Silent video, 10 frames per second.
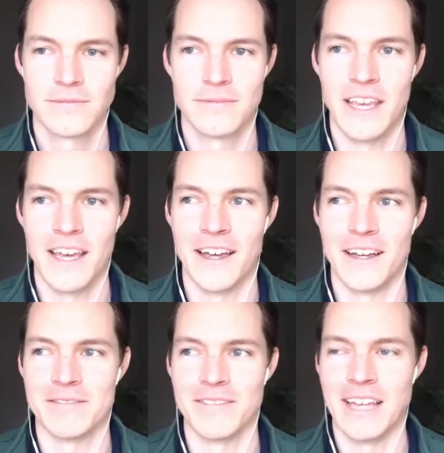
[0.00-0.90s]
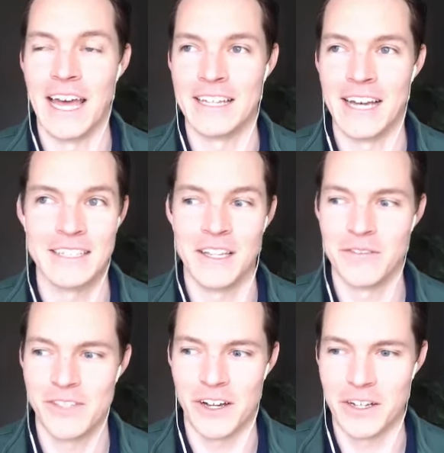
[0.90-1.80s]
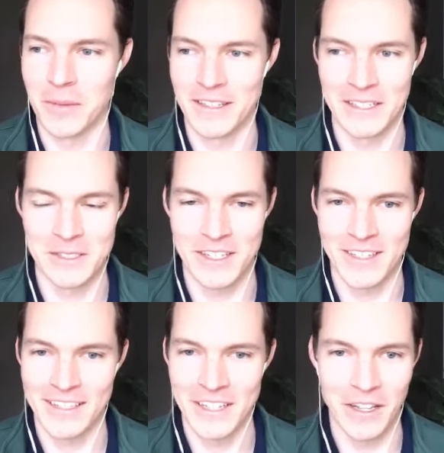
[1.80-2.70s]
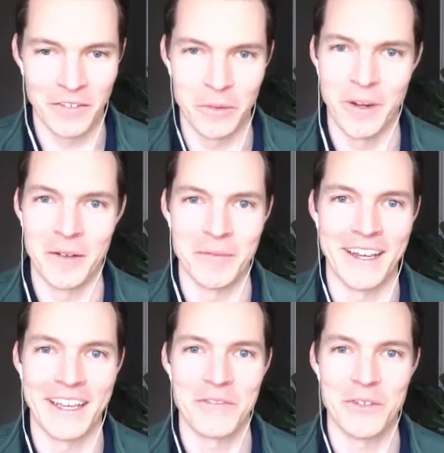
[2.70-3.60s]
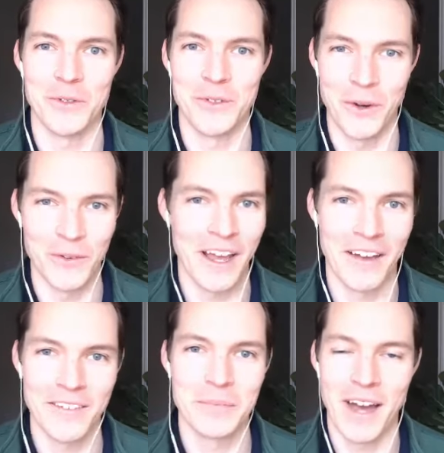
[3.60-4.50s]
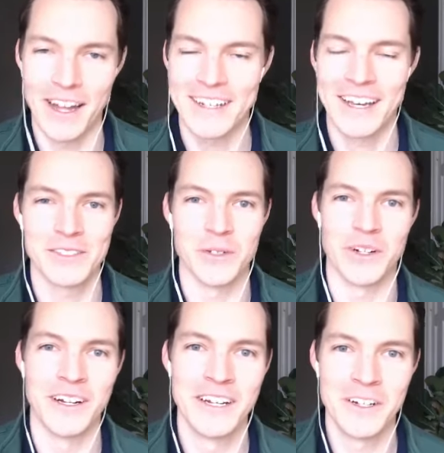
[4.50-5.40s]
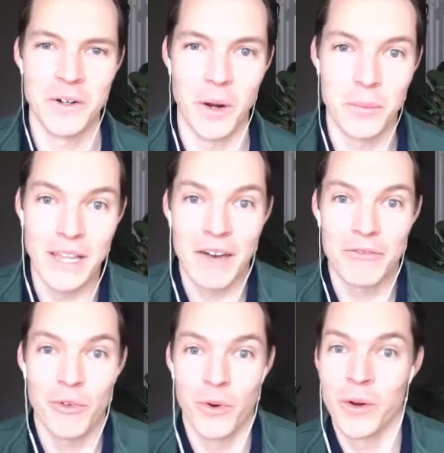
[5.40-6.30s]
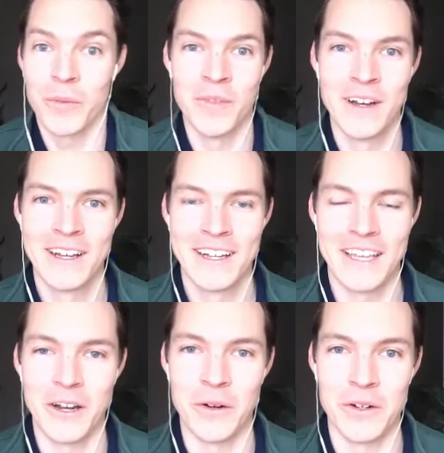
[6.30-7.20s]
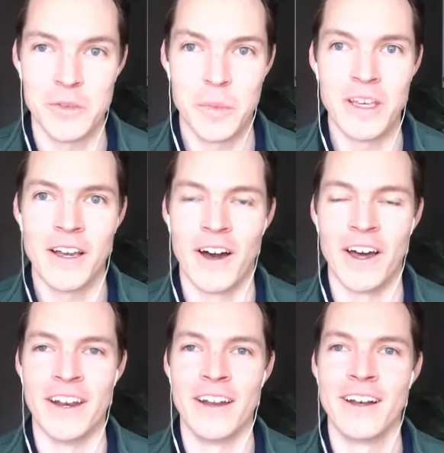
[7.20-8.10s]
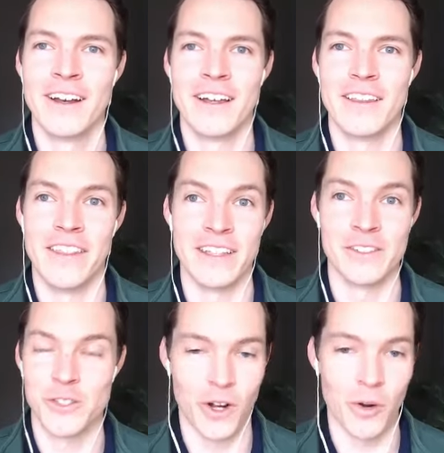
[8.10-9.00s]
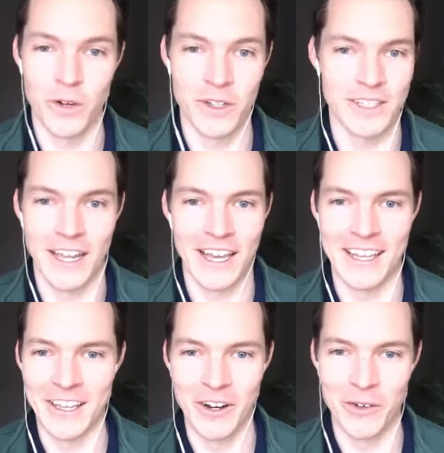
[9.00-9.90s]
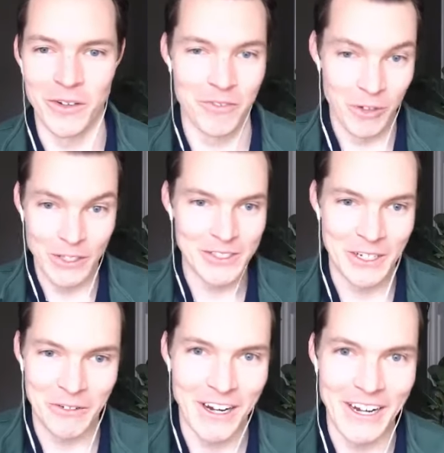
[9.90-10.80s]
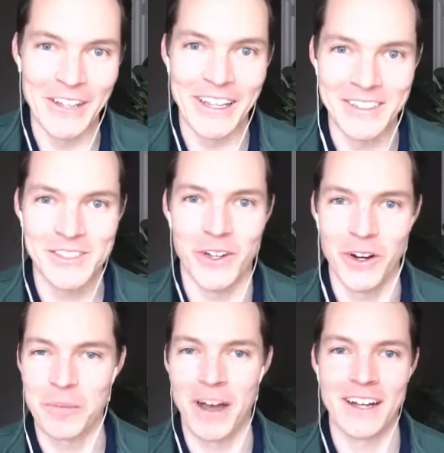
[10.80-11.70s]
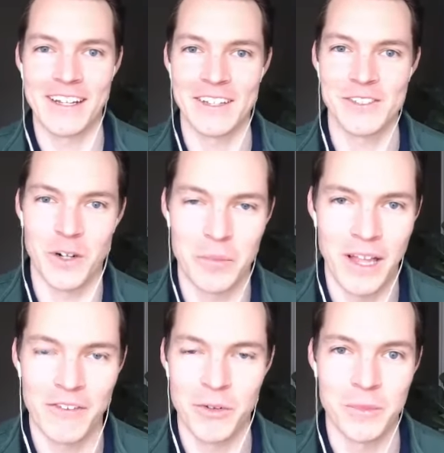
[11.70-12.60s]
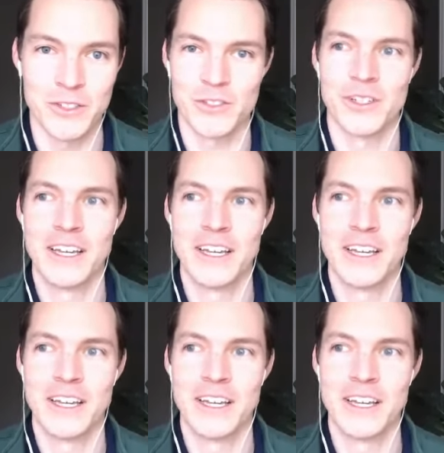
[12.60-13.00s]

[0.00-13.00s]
Yeah, yeah, I love talking about this because I tell everybody, I'm like, if you don't have a podcast or or a platform, you know, to speak on, then start one today. You know, if you're listening right now, like start a podcast, start a platform, just